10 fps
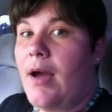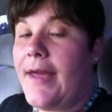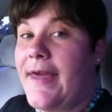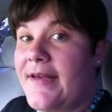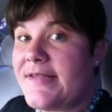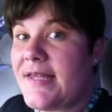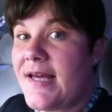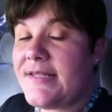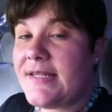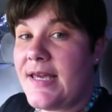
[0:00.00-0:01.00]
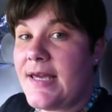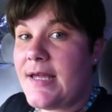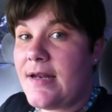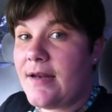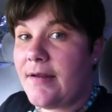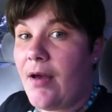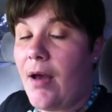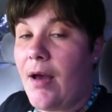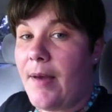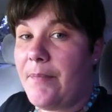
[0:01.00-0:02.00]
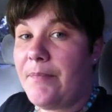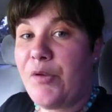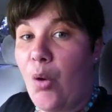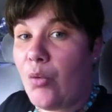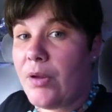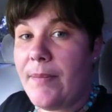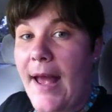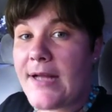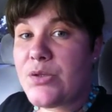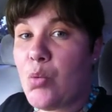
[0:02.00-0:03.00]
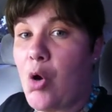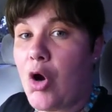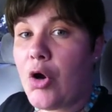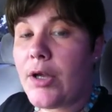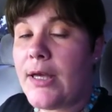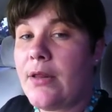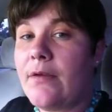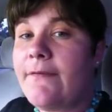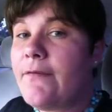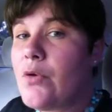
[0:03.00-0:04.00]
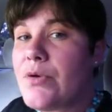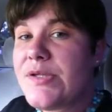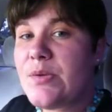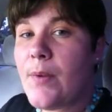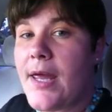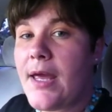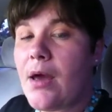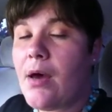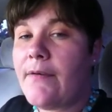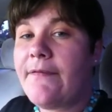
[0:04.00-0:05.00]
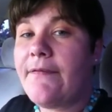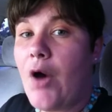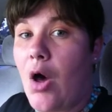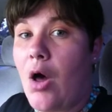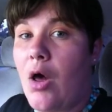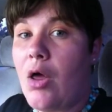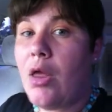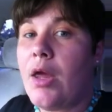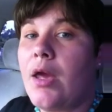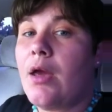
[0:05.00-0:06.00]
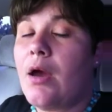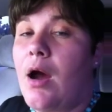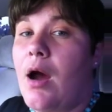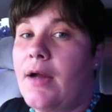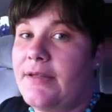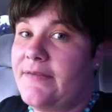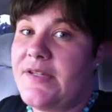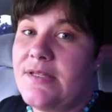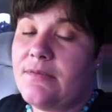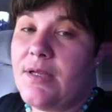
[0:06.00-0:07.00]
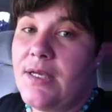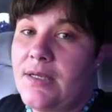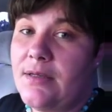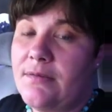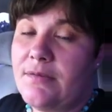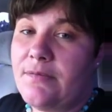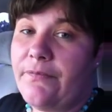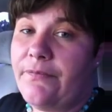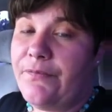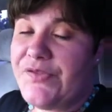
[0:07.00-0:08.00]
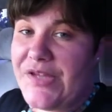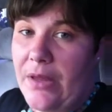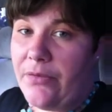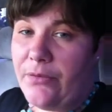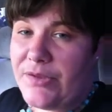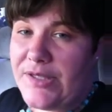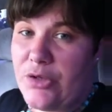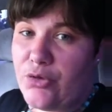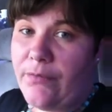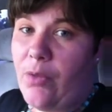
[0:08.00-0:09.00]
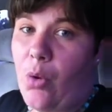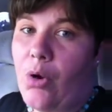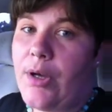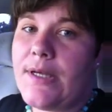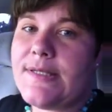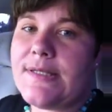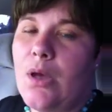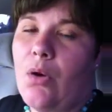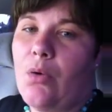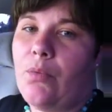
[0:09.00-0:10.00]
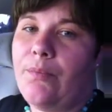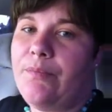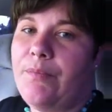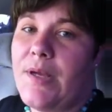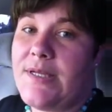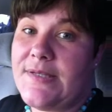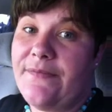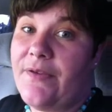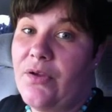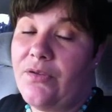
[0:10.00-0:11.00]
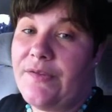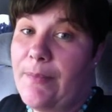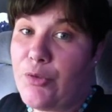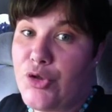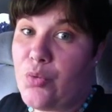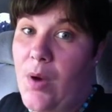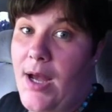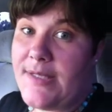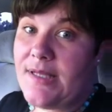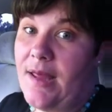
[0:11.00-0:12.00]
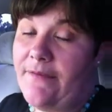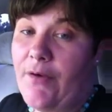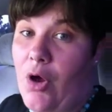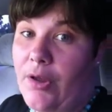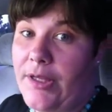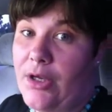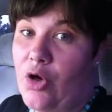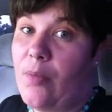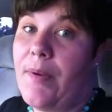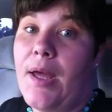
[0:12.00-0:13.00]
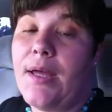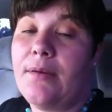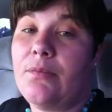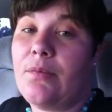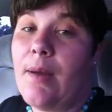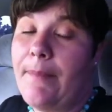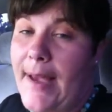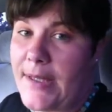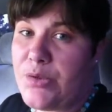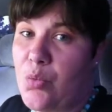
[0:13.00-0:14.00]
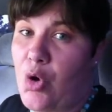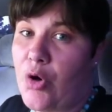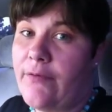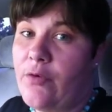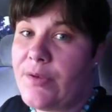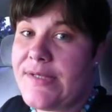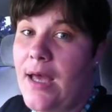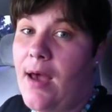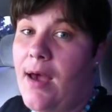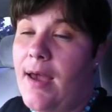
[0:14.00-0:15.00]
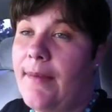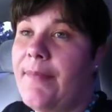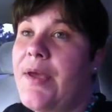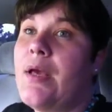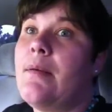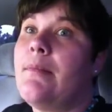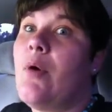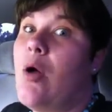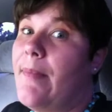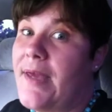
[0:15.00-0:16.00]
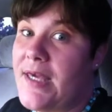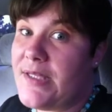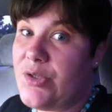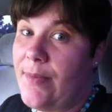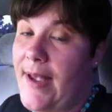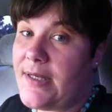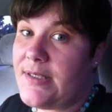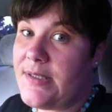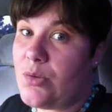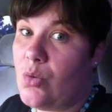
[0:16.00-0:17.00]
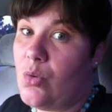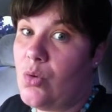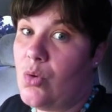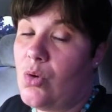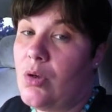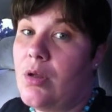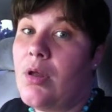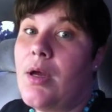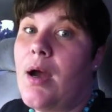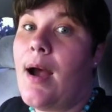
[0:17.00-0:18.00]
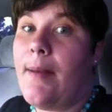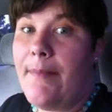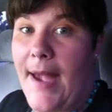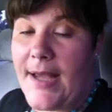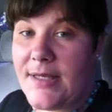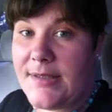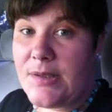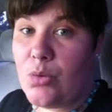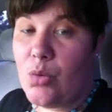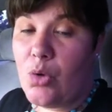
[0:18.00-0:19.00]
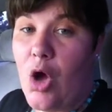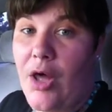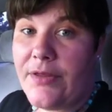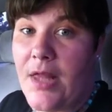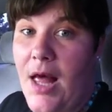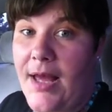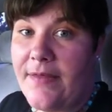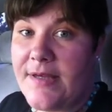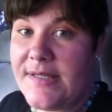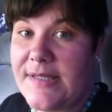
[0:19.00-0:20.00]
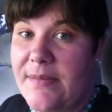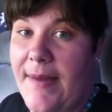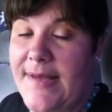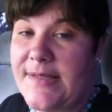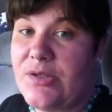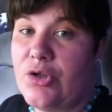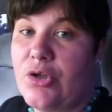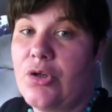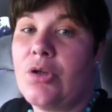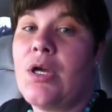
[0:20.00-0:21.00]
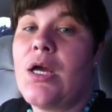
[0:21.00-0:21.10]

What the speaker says: I guess that's it. I'm totally back to work in the full swing of fall. I live in South or Central Florida, so it doesn't feel temperature-wise like fall here, but I'm back to work full-time. I'm All my kids are back to school. I'm back in school online this semester.